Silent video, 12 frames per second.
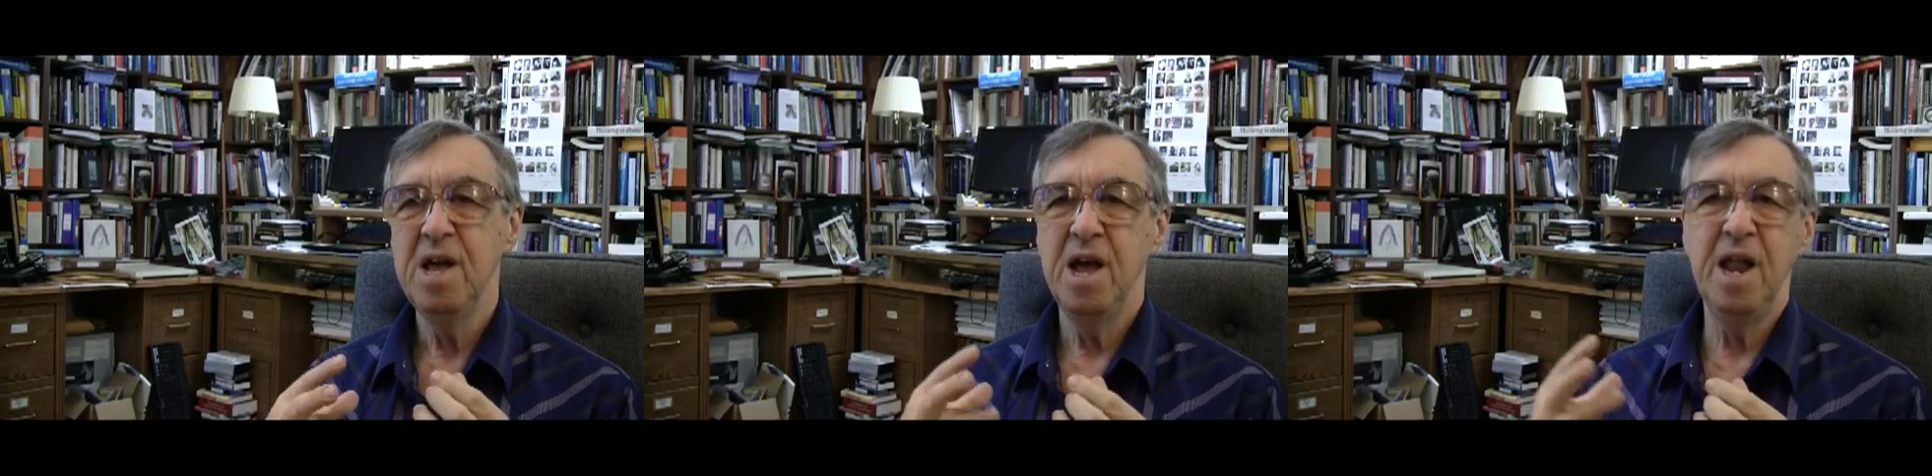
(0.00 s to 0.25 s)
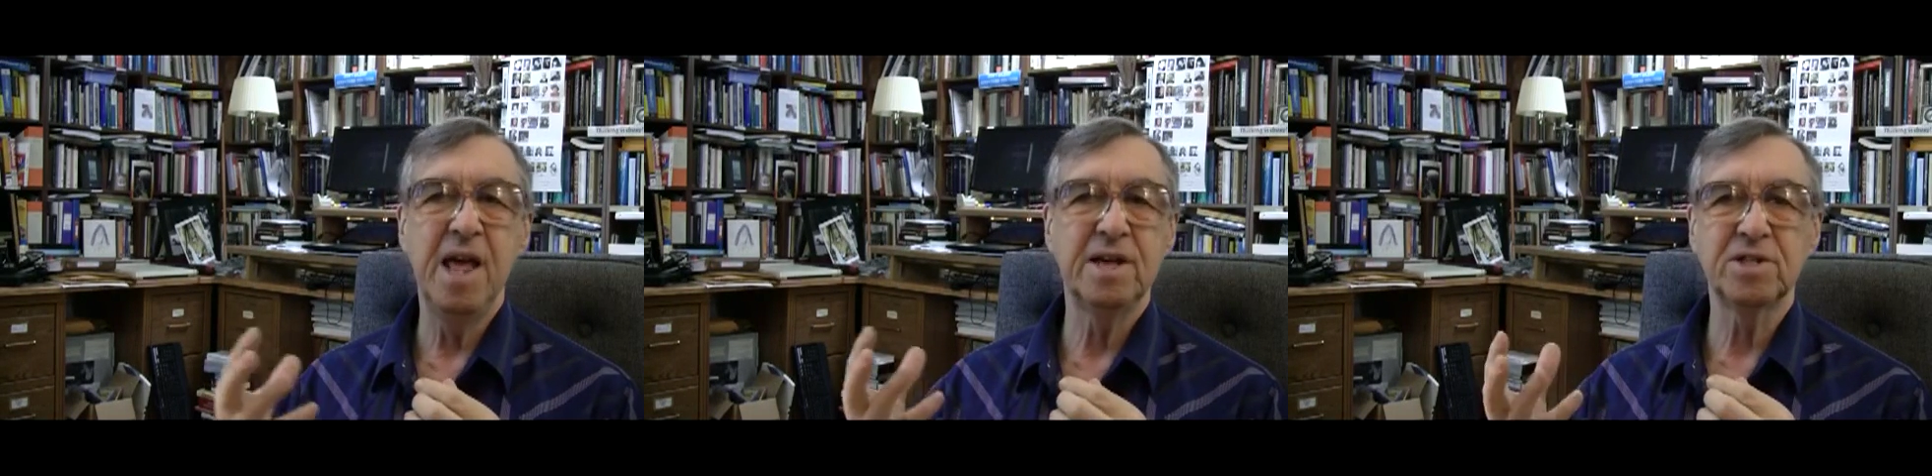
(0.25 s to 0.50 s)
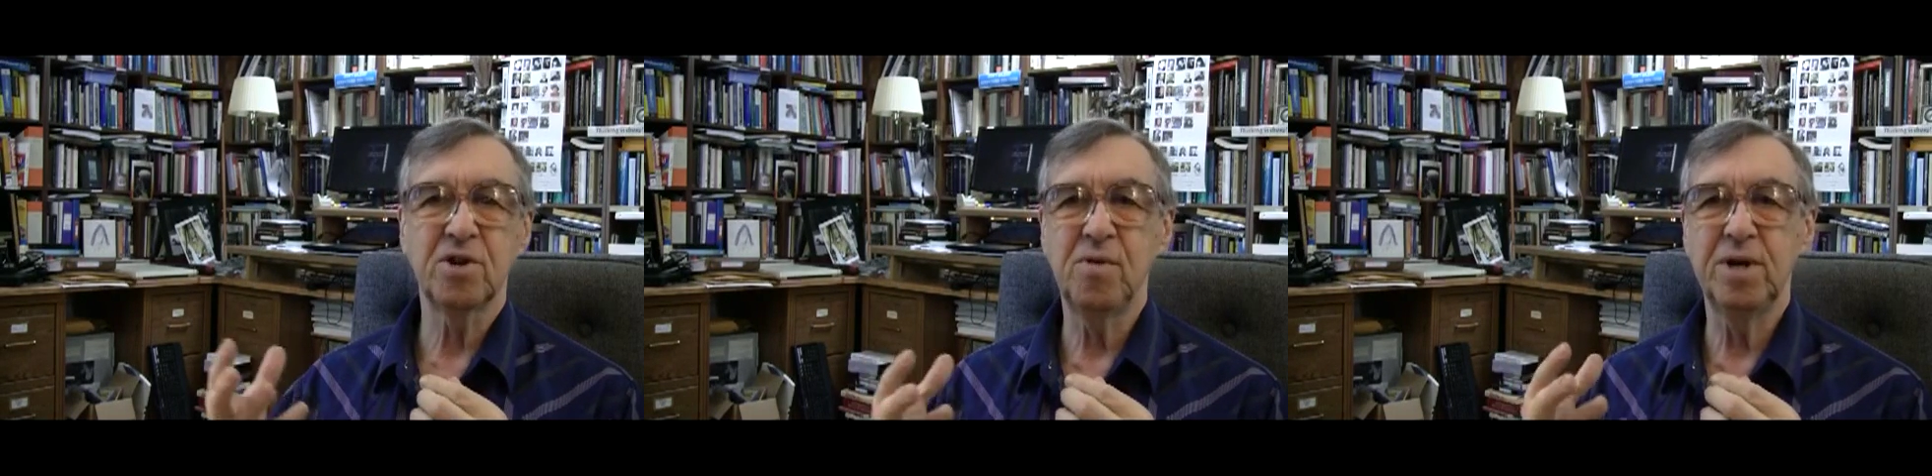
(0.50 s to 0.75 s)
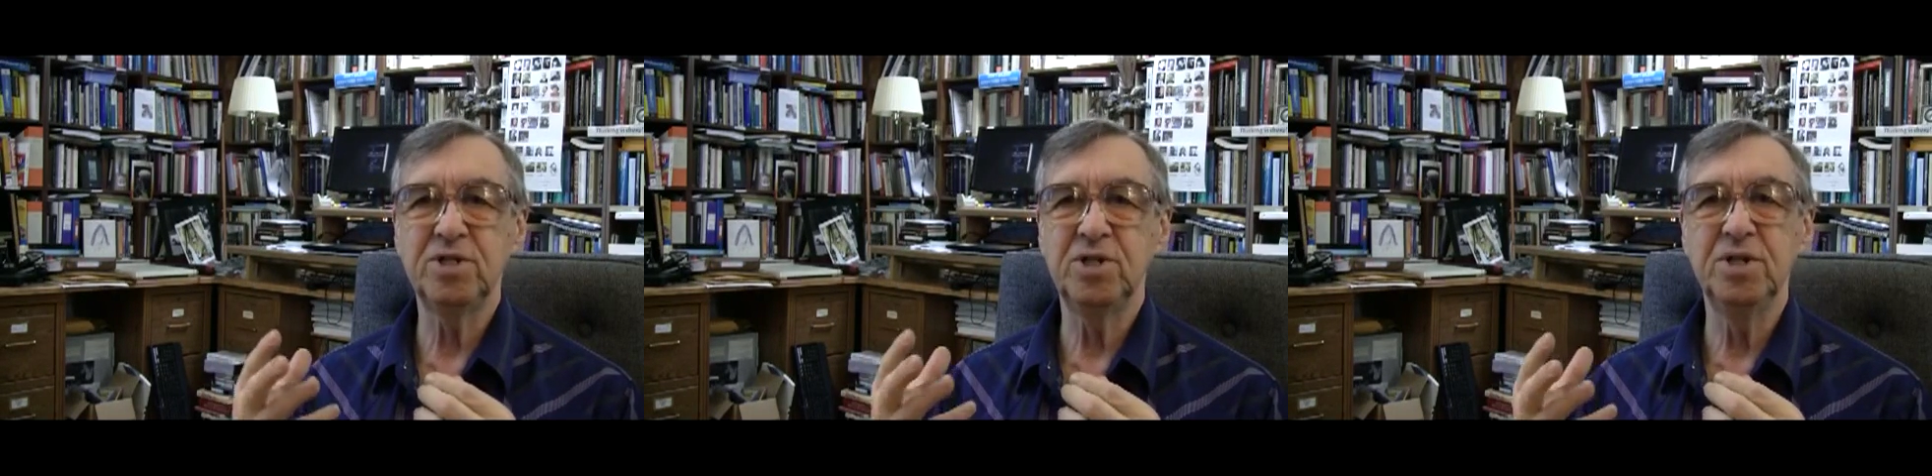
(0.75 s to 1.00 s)
and ask
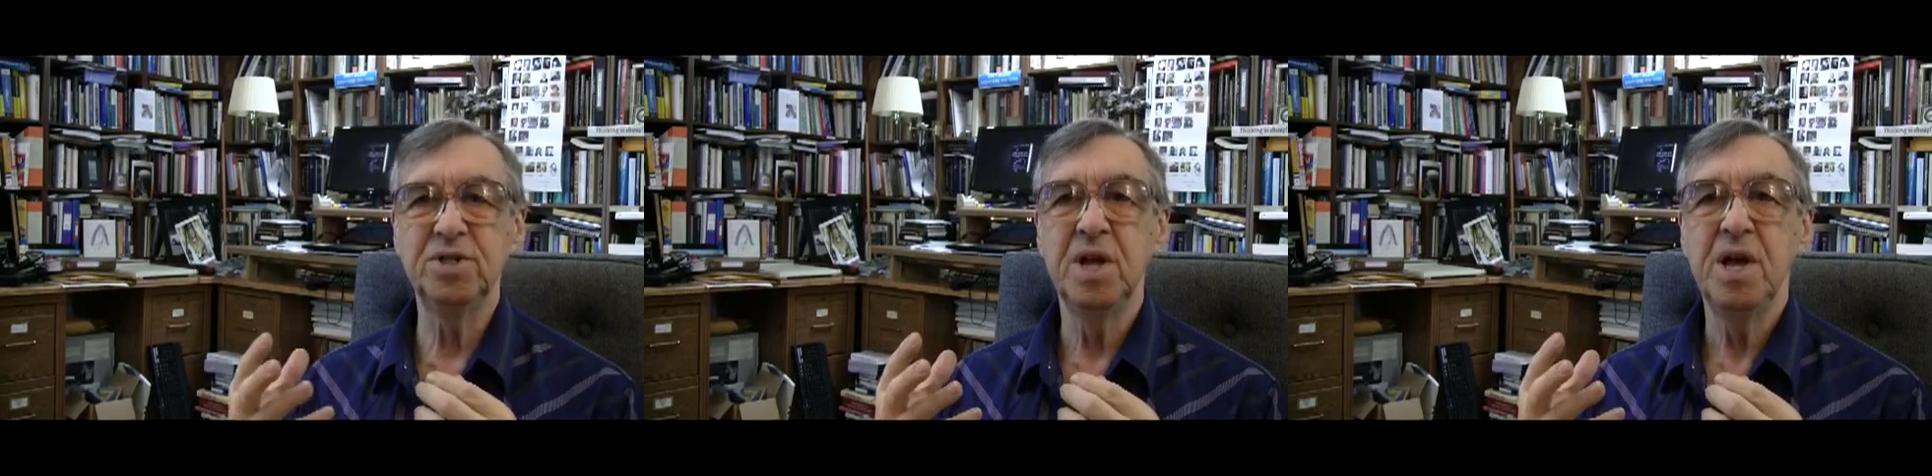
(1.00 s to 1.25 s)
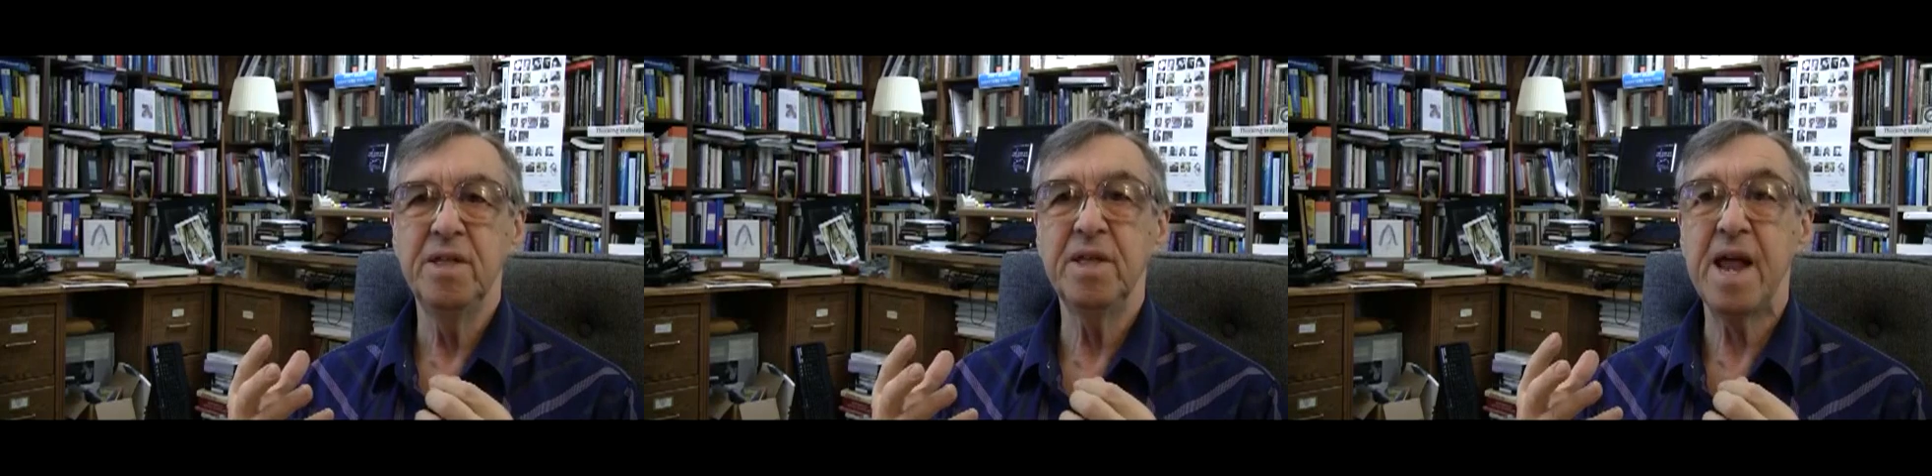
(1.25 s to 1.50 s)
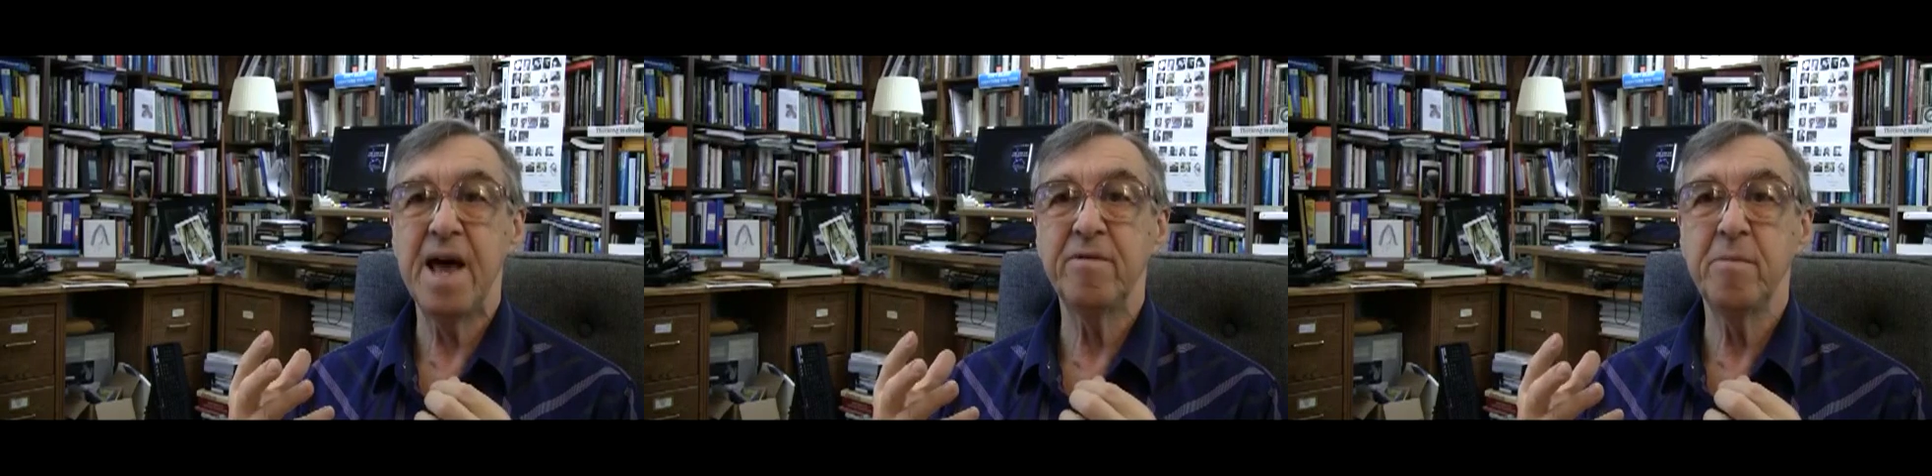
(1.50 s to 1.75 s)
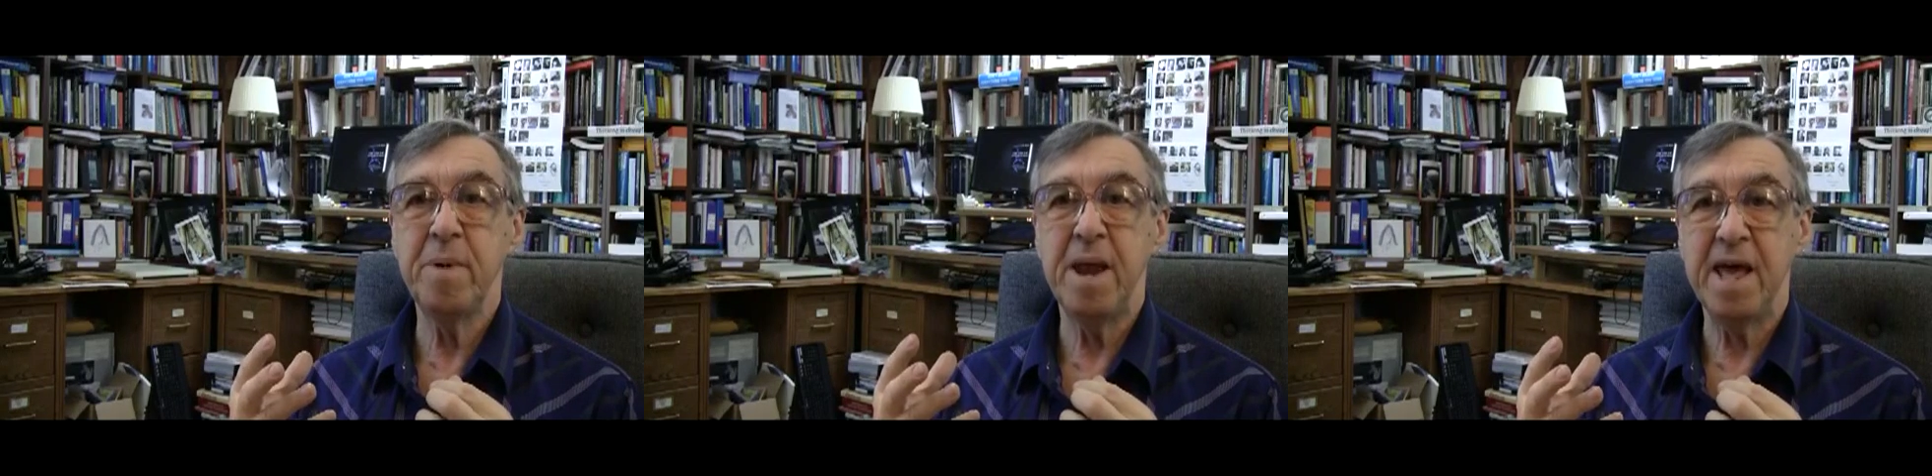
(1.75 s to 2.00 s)
questions that
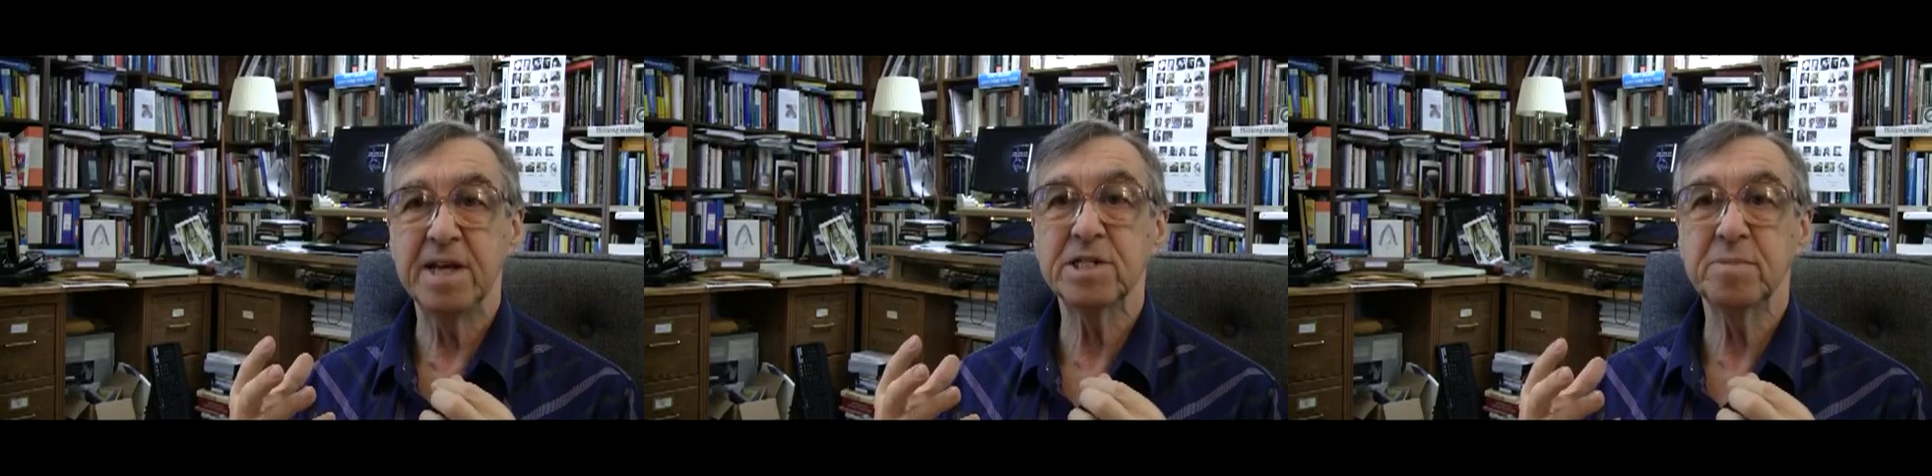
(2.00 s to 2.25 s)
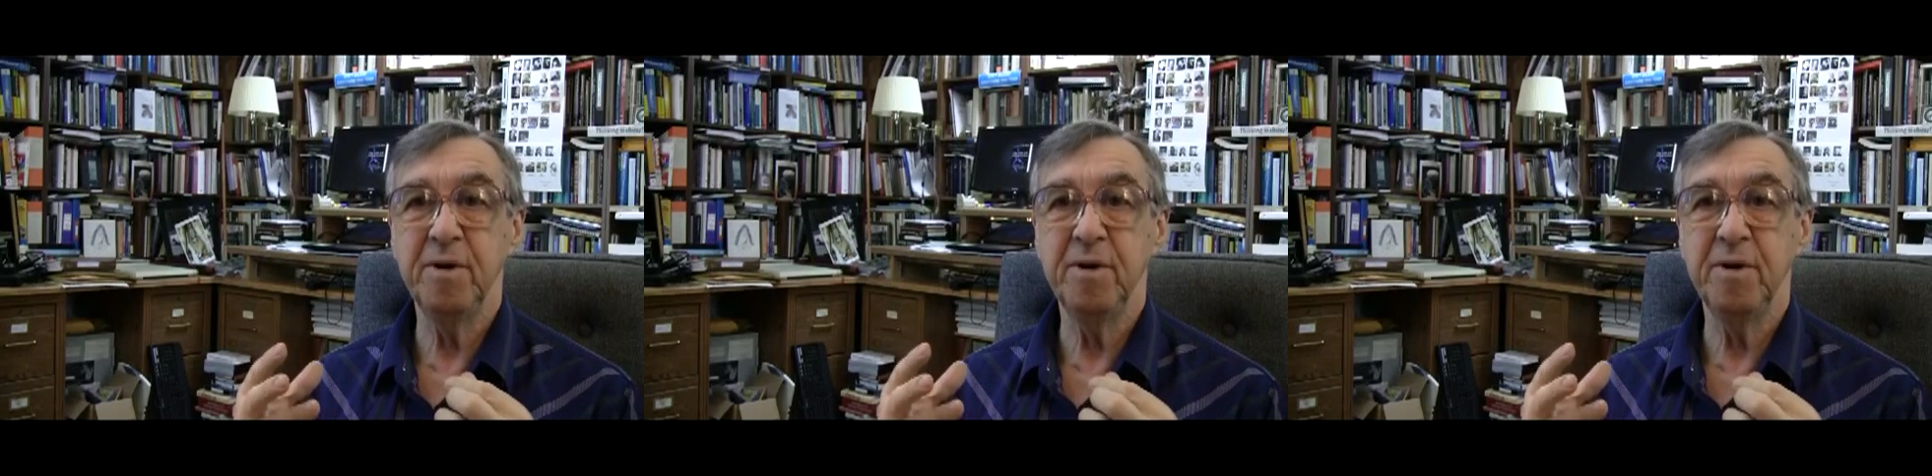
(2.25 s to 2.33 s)
haven't been asked